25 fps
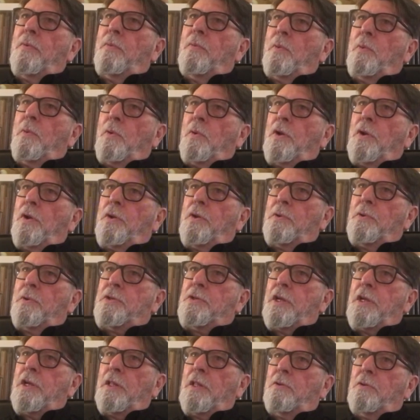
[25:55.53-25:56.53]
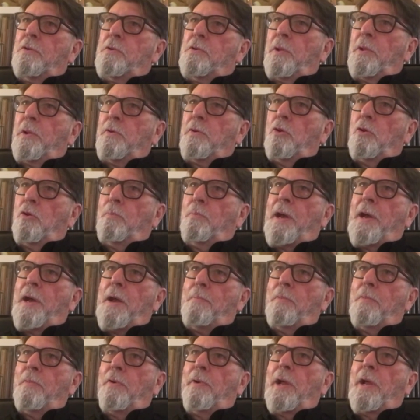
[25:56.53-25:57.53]
going to do a single. There's a bloke called
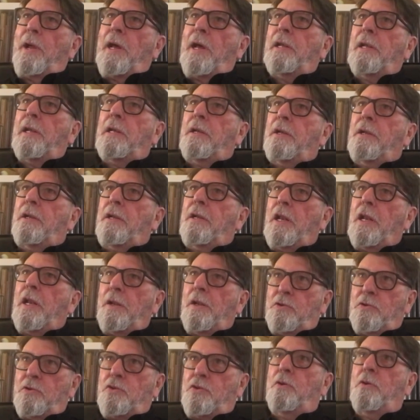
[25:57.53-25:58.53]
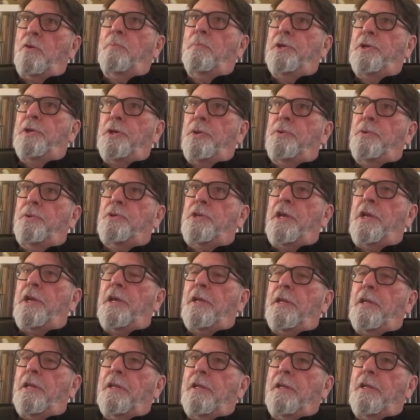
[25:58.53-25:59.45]
Pat Moran, and he was going to produce it.